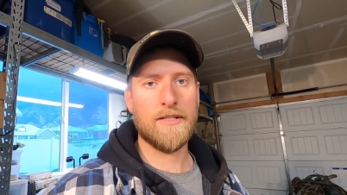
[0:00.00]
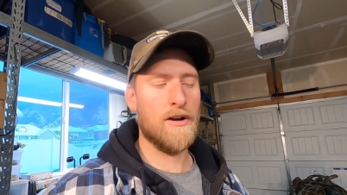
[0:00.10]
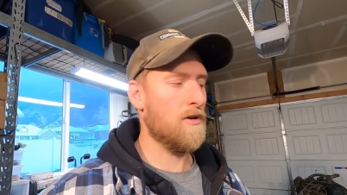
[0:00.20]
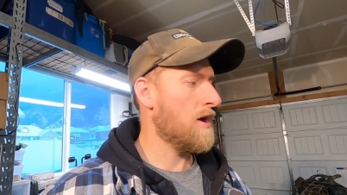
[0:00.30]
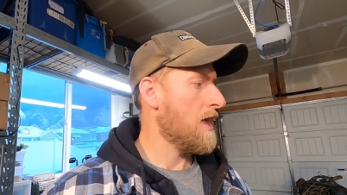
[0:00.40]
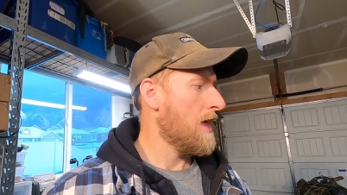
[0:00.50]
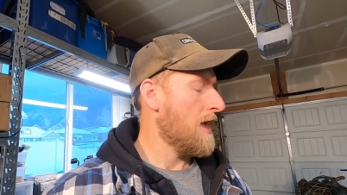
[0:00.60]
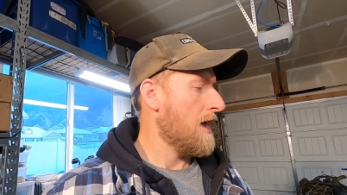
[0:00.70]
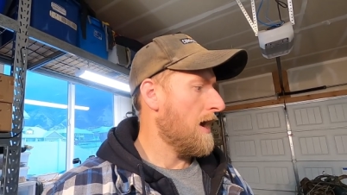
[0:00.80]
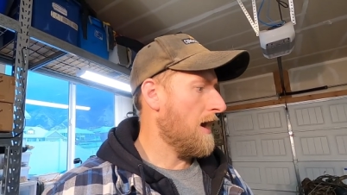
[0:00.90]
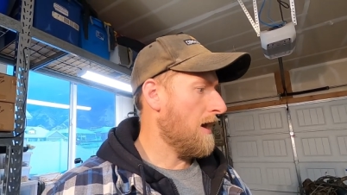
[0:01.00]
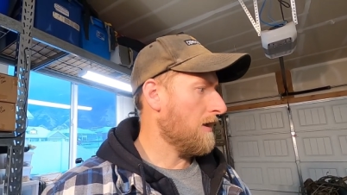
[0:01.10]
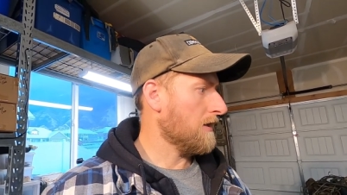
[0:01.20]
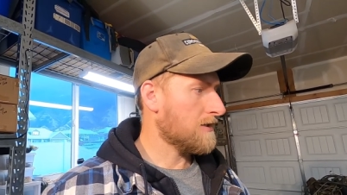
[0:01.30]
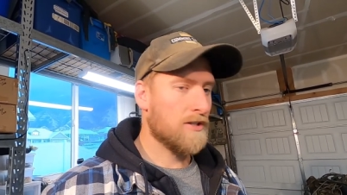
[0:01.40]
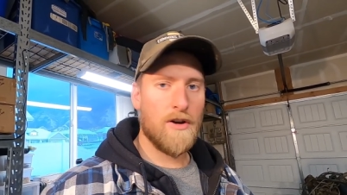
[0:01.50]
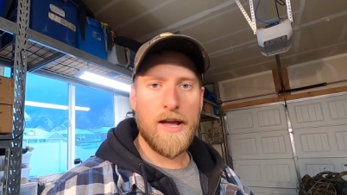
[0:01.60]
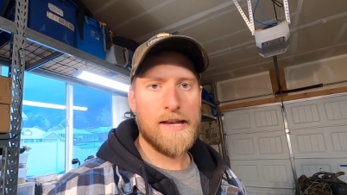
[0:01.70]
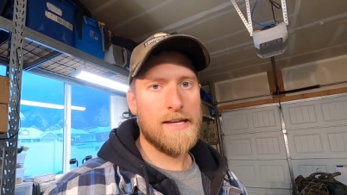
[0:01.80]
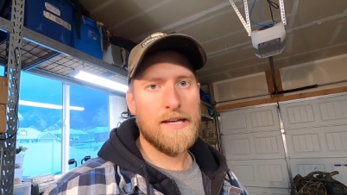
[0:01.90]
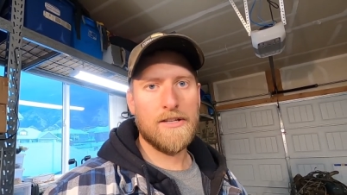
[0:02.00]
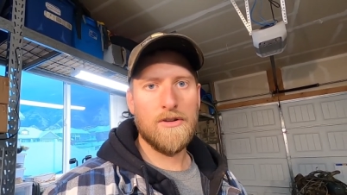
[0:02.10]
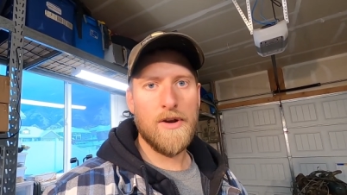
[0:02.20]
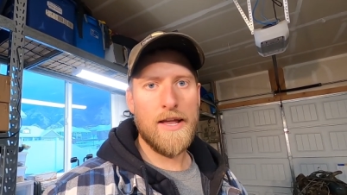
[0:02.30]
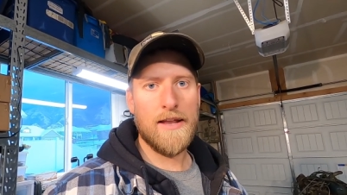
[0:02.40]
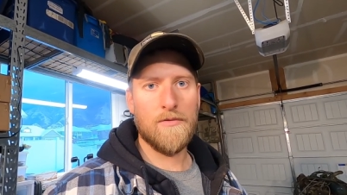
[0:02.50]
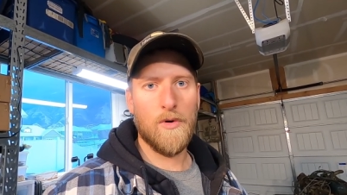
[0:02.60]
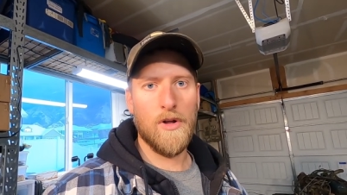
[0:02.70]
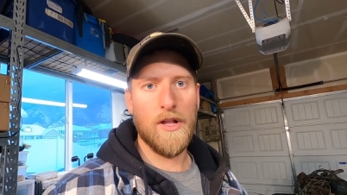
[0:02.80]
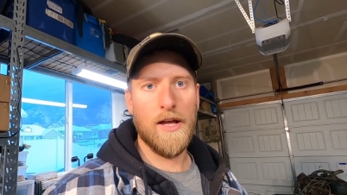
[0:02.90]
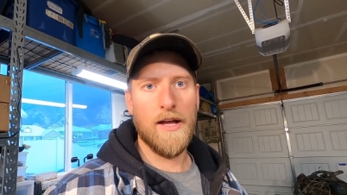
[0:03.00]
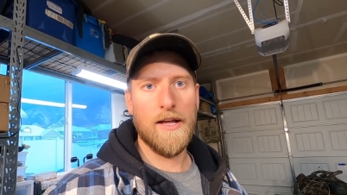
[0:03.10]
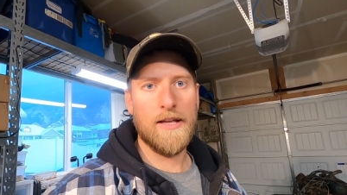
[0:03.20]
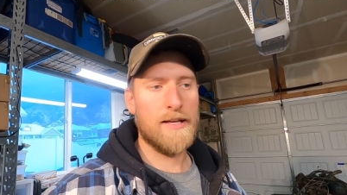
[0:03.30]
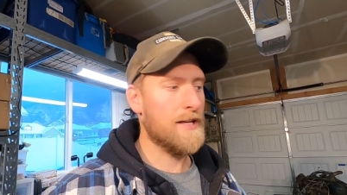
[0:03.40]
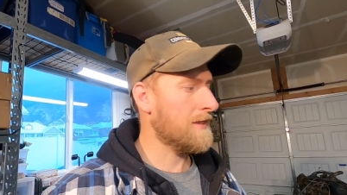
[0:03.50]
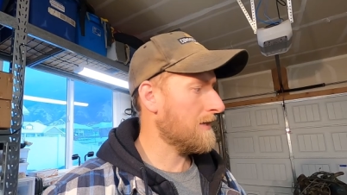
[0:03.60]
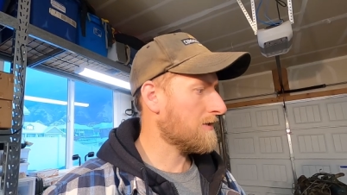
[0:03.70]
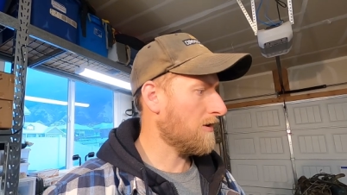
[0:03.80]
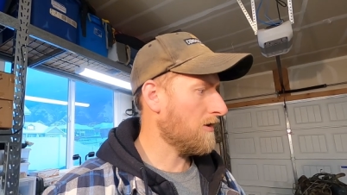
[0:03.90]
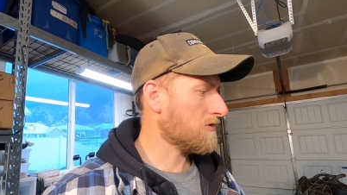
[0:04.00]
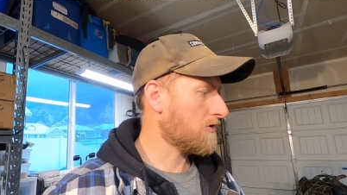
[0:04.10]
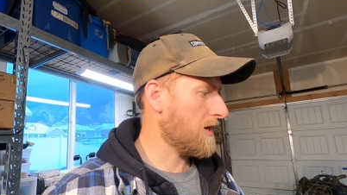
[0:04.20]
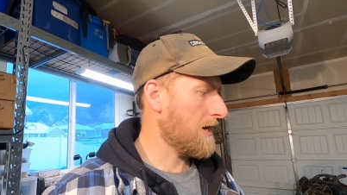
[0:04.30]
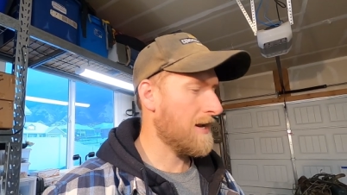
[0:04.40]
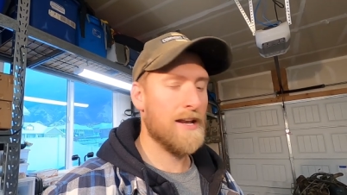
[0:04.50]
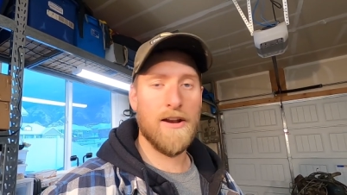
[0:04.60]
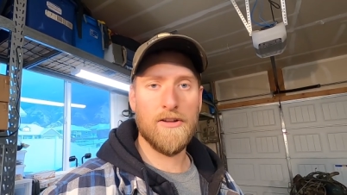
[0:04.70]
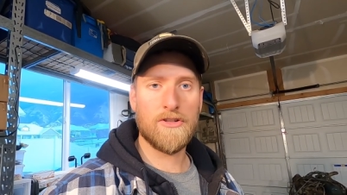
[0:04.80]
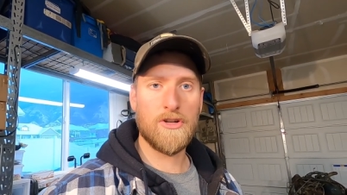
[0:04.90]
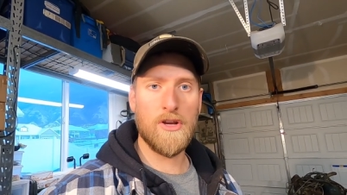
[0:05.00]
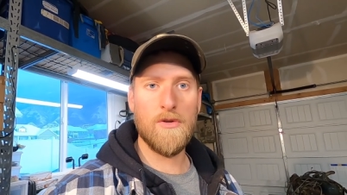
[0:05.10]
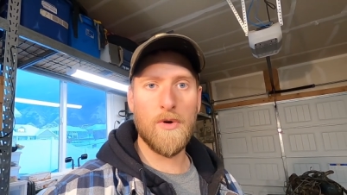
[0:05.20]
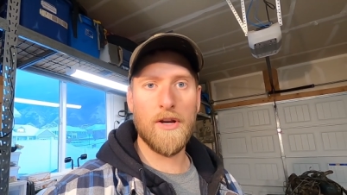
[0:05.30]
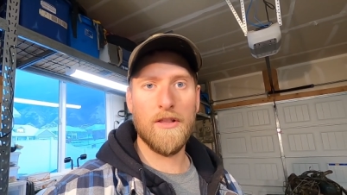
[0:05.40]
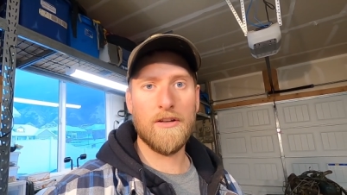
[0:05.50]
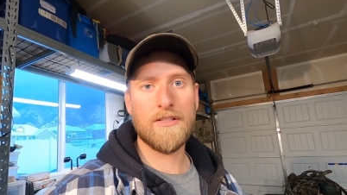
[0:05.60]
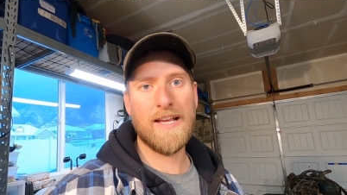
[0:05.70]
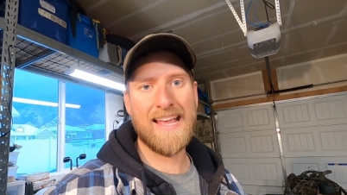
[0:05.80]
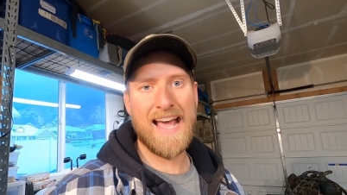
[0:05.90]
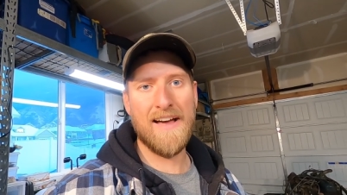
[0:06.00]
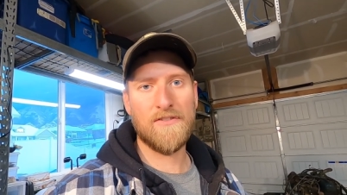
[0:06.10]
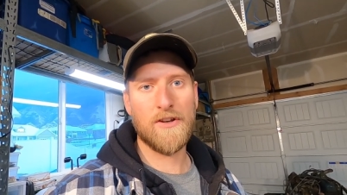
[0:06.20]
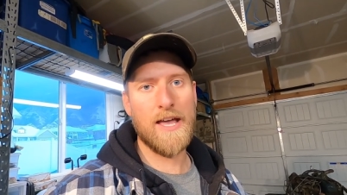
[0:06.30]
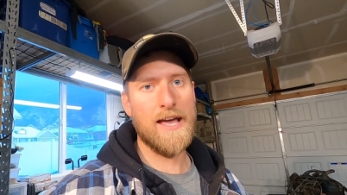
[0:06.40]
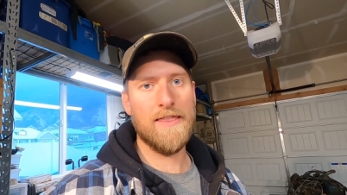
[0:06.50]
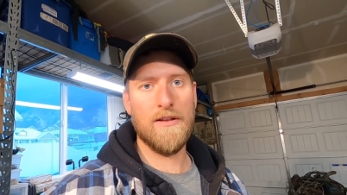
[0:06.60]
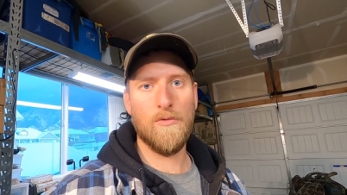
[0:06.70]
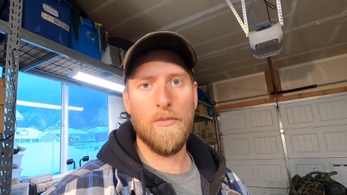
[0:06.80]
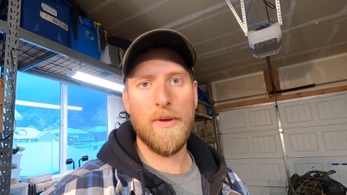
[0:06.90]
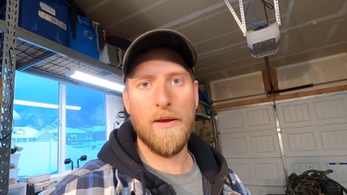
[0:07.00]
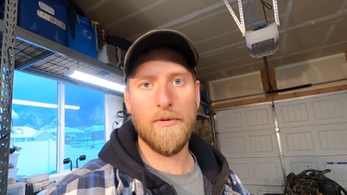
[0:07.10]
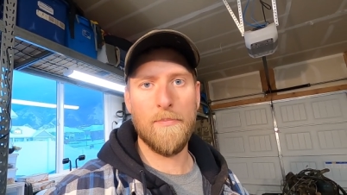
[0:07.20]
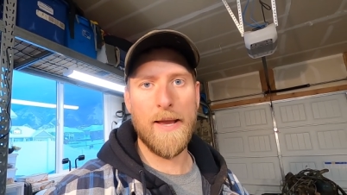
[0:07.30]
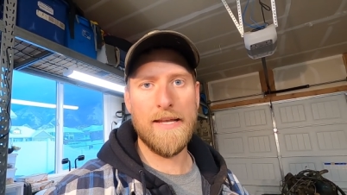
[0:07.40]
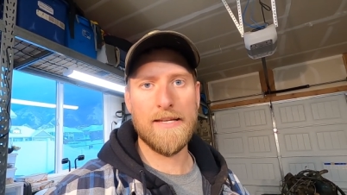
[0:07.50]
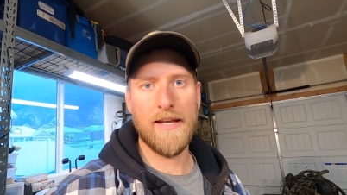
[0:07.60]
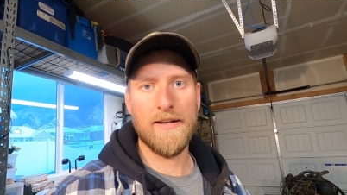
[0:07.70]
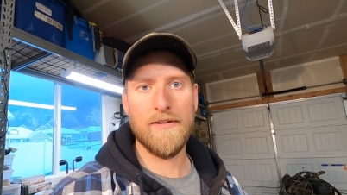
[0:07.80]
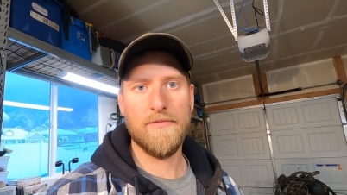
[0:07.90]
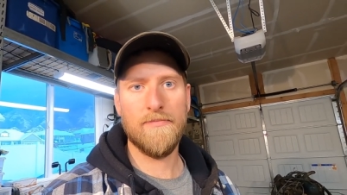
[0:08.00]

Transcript: So uh, let's go ahead and get to it and we'll uh, get this all treated and I'll show you what it looks like after that and then we'll be able to paint it.